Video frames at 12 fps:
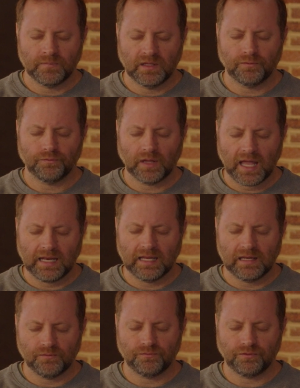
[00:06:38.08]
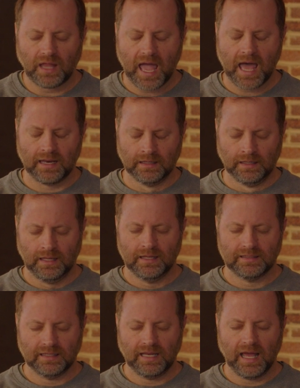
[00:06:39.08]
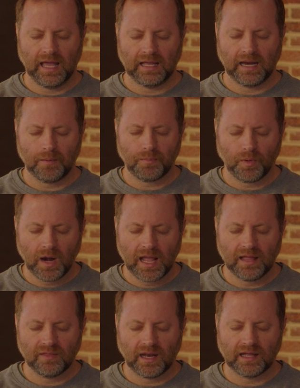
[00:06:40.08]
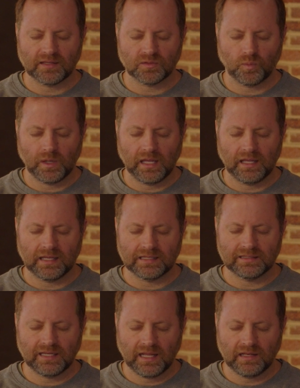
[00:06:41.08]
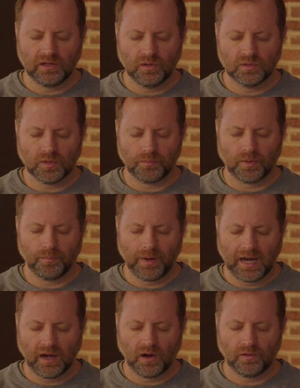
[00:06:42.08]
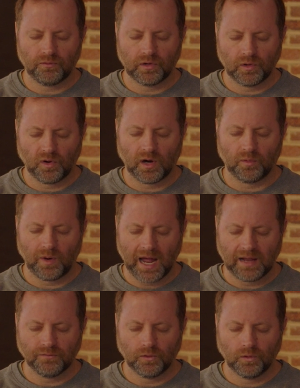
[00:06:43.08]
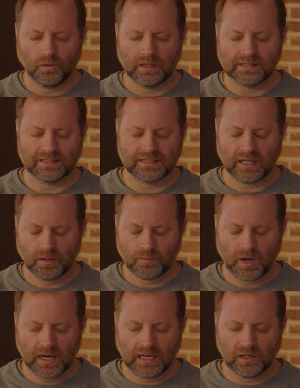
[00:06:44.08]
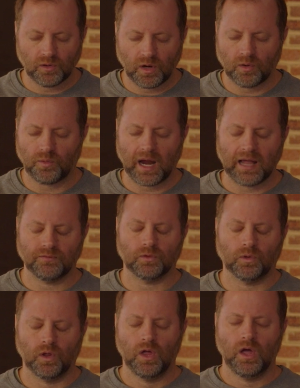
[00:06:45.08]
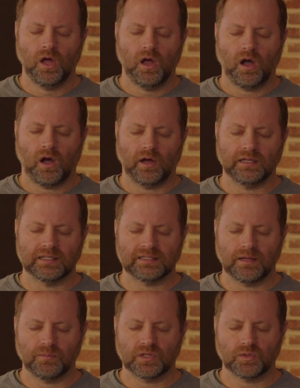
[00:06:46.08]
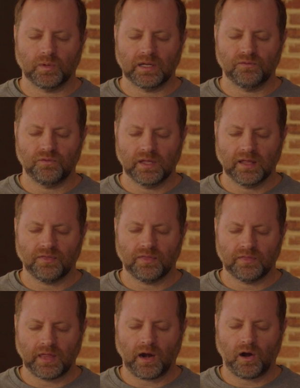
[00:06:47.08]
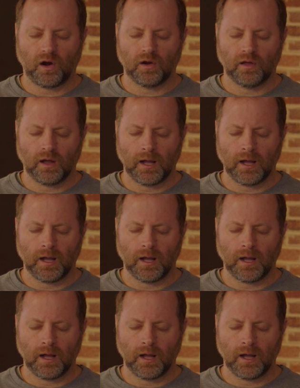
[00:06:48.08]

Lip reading: deflated and flat today? And I pray that as we continue to prepare for your arrival and celebrating your arrival on December 25th, that our